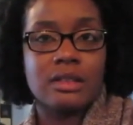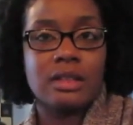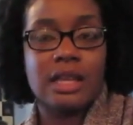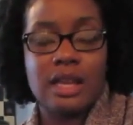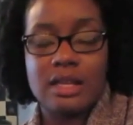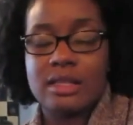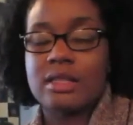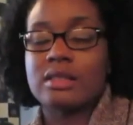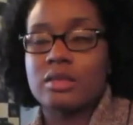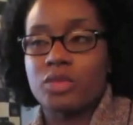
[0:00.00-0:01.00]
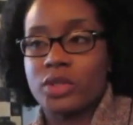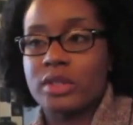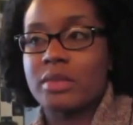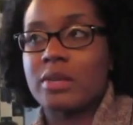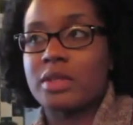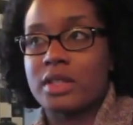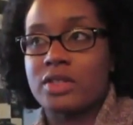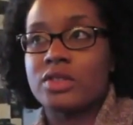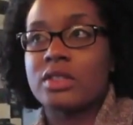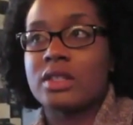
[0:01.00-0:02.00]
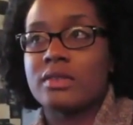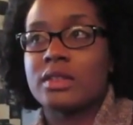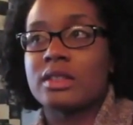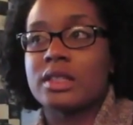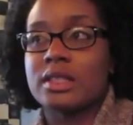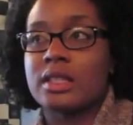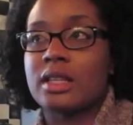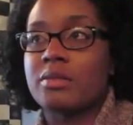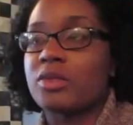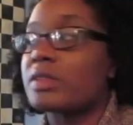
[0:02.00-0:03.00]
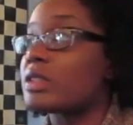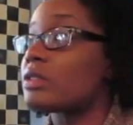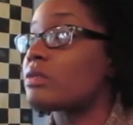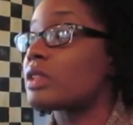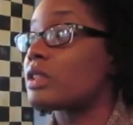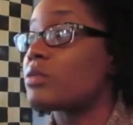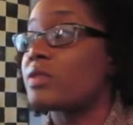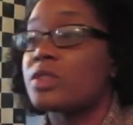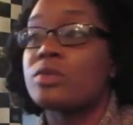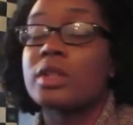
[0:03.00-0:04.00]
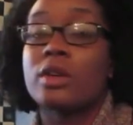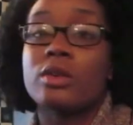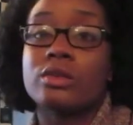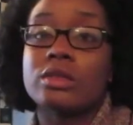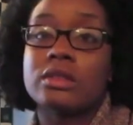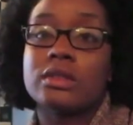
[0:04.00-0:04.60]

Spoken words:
That kind of sounds like Brooklyn Babylon. You should definitely see that movie. It's a really good movie. It's really old.